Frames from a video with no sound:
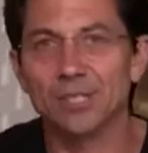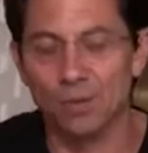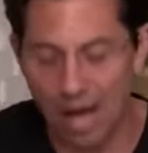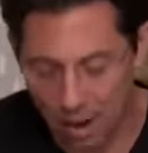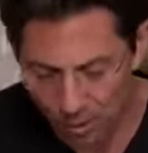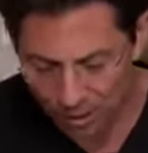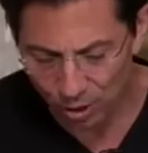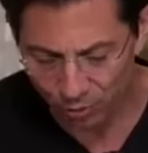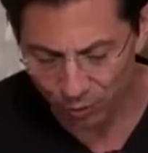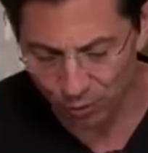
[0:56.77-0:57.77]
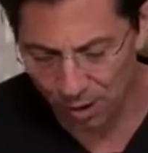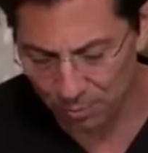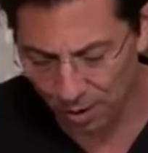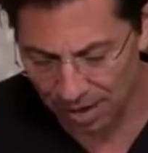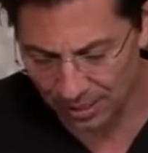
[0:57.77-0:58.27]
So I wanted to go through
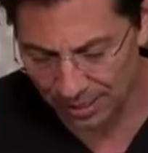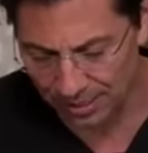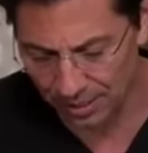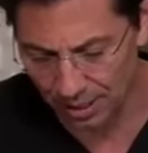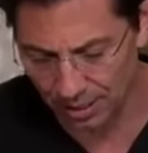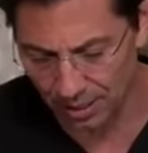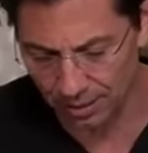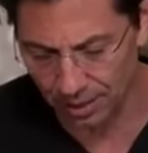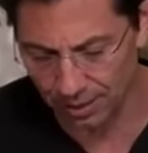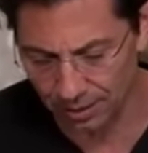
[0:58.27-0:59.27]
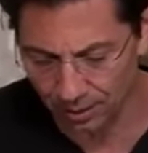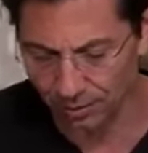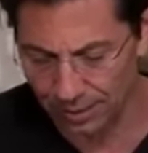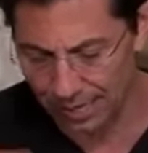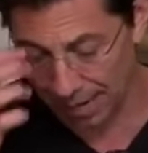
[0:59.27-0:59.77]
a process, a, a,
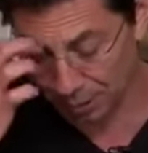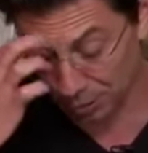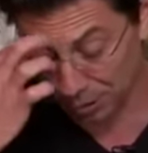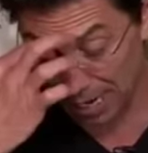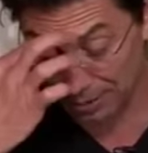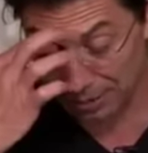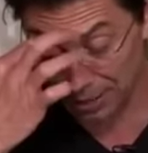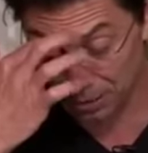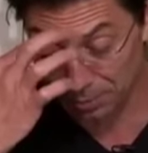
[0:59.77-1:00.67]
literally an exercise today.